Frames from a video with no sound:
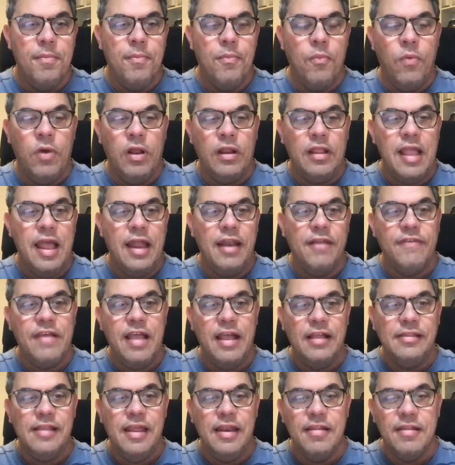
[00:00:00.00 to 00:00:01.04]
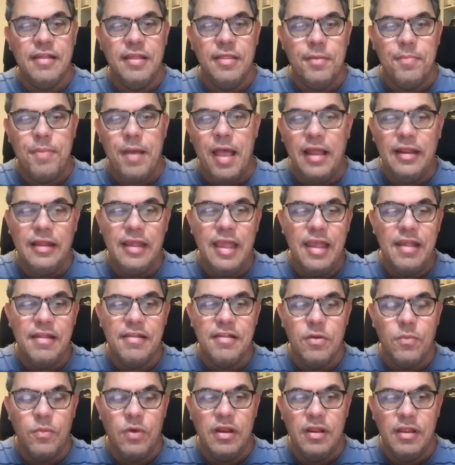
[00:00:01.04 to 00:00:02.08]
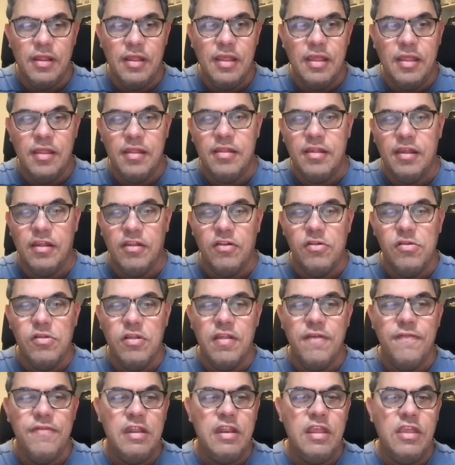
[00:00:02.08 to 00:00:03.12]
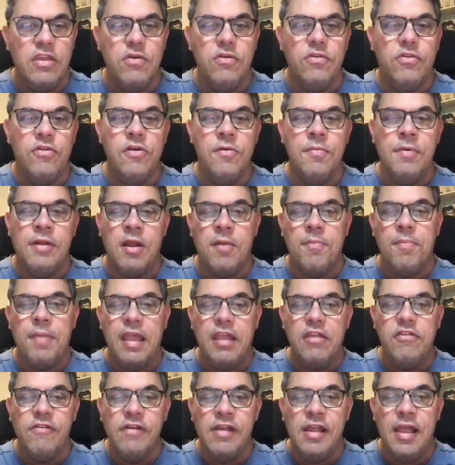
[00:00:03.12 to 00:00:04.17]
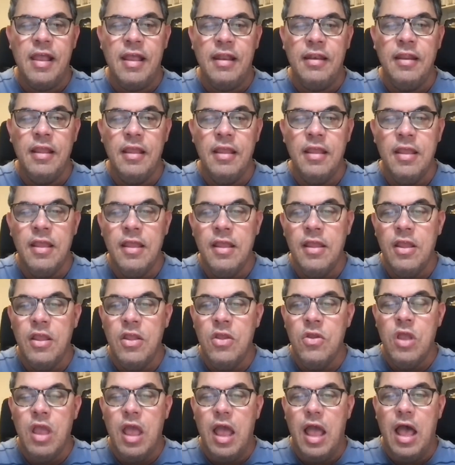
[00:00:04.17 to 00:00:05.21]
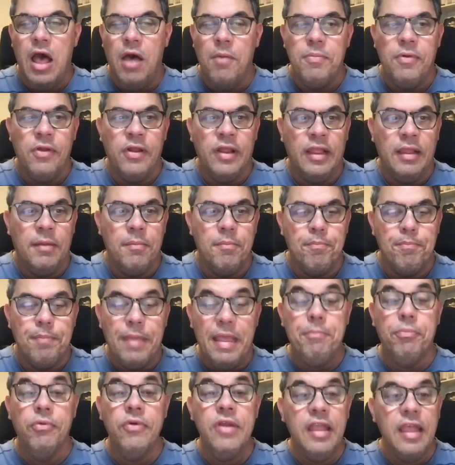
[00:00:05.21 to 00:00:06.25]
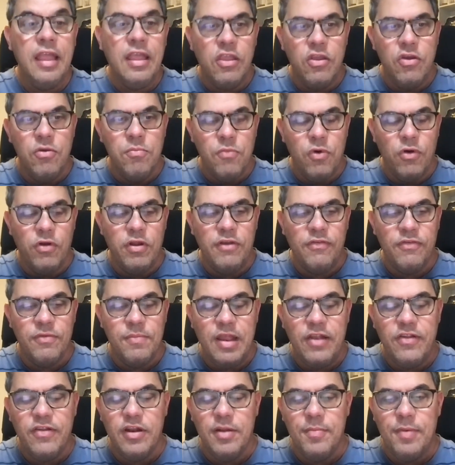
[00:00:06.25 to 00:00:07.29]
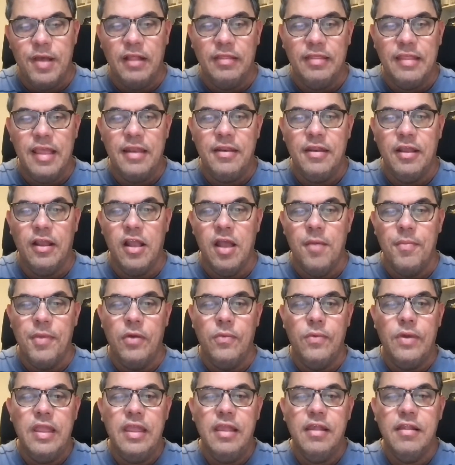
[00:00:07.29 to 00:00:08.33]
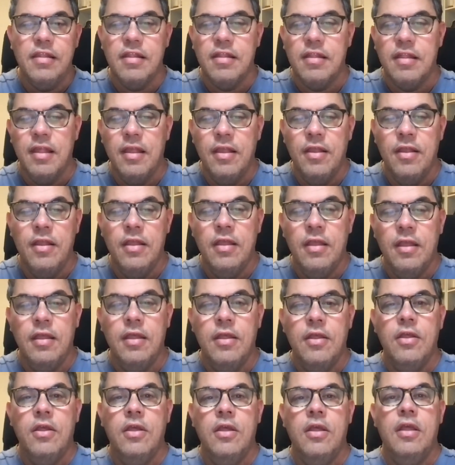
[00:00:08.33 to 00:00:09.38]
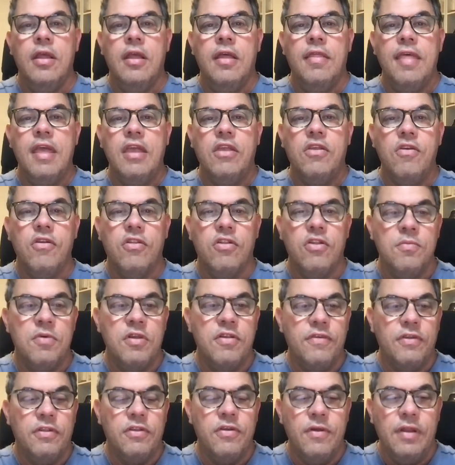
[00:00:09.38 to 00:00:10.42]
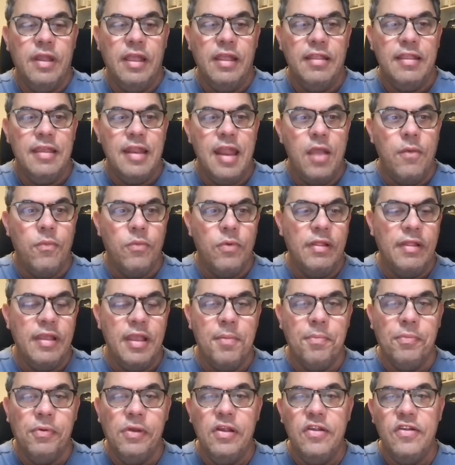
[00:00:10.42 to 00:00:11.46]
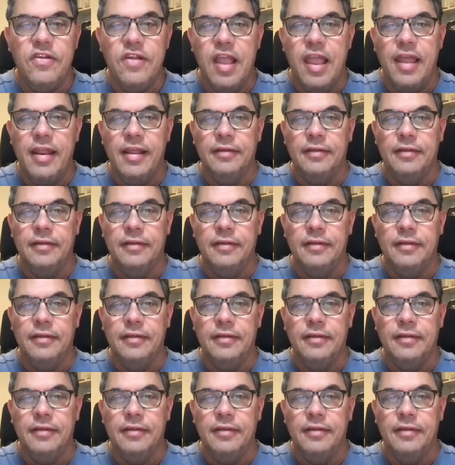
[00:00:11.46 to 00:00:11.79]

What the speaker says: what kind of content is in the podcast and what is exclusively to YouTube and our Patreon. I'll be bringing you more information about that in the coming weeks. Thank you so much for tuning in today. Really appreciate